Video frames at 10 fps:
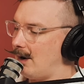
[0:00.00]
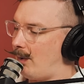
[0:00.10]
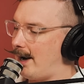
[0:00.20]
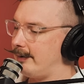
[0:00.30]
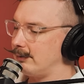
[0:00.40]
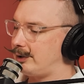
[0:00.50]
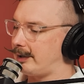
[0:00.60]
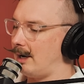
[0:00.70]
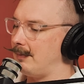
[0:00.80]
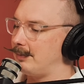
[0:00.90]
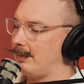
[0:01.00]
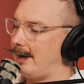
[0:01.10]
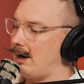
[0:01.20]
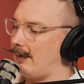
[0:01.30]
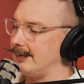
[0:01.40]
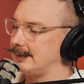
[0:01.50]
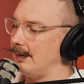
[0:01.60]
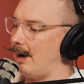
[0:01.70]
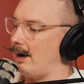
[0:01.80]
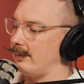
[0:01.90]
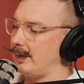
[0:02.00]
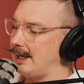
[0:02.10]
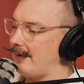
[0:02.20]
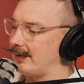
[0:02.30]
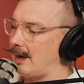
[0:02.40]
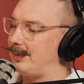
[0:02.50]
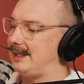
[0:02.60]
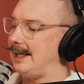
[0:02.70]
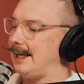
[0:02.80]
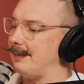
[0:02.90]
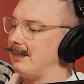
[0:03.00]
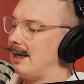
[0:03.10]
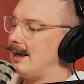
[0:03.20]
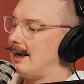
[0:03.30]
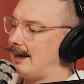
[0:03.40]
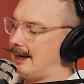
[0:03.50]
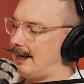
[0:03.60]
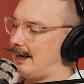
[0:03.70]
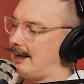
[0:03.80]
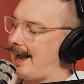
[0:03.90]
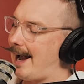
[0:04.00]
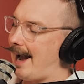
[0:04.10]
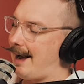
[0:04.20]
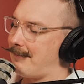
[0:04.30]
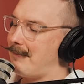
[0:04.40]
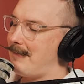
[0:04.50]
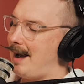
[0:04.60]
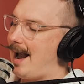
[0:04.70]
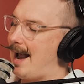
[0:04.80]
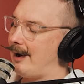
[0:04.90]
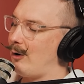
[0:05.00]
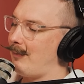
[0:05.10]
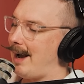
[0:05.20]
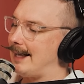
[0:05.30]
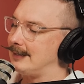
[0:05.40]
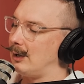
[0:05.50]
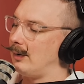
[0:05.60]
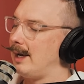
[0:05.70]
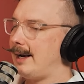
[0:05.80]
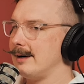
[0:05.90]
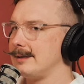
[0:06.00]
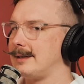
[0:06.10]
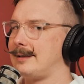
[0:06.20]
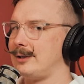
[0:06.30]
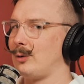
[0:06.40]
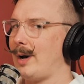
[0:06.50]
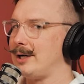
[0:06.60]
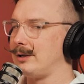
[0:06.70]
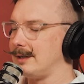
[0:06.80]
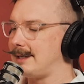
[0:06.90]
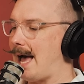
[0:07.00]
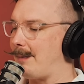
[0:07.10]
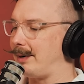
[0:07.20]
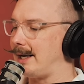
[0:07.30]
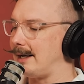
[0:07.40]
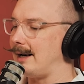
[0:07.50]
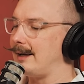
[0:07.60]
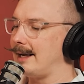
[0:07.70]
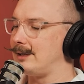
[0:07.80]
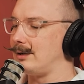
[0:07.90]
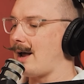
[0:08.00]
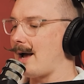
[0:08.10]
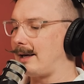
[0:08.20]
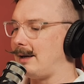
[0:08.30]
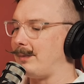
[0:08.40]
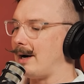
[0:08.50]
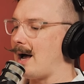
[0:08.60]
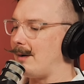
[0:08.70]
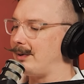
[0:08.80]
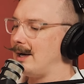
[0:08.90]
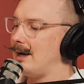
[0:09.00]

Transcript: Why don't you come up to my office? Come on, we can have a cup of tea." And man, oh man. So here's the situation that's happening in case you're not keeping up.